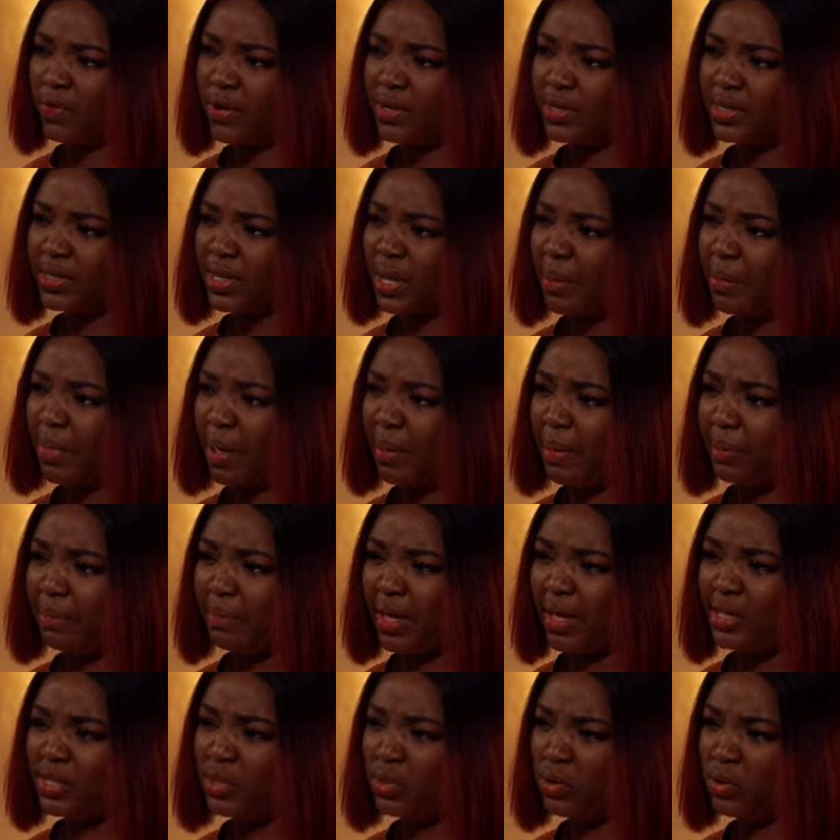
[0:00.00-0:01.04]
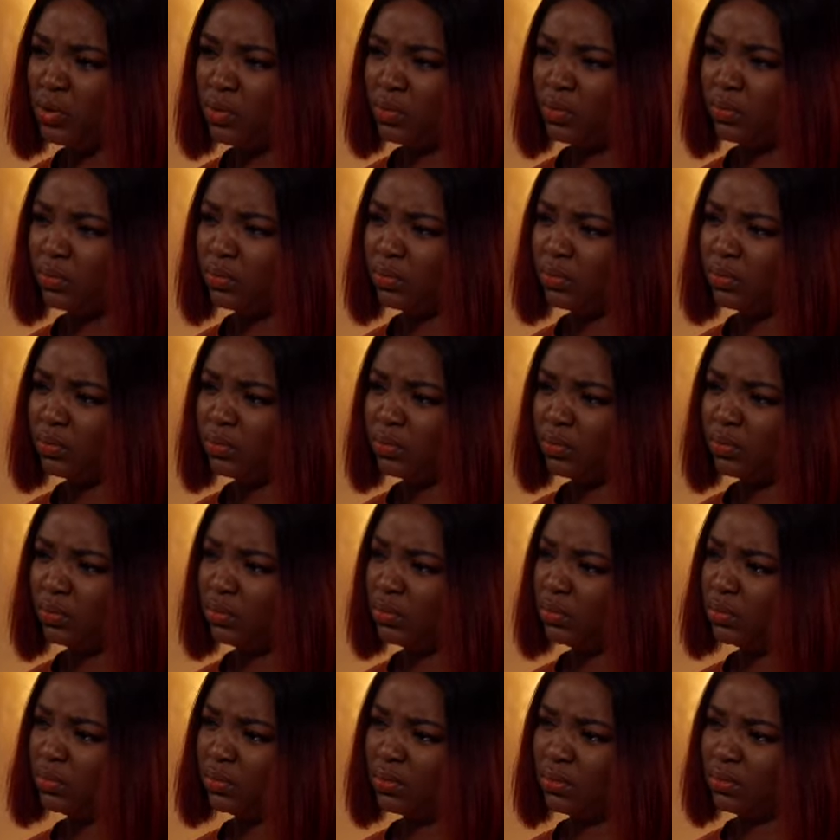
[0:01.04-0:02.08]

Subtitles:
From the first time I met you,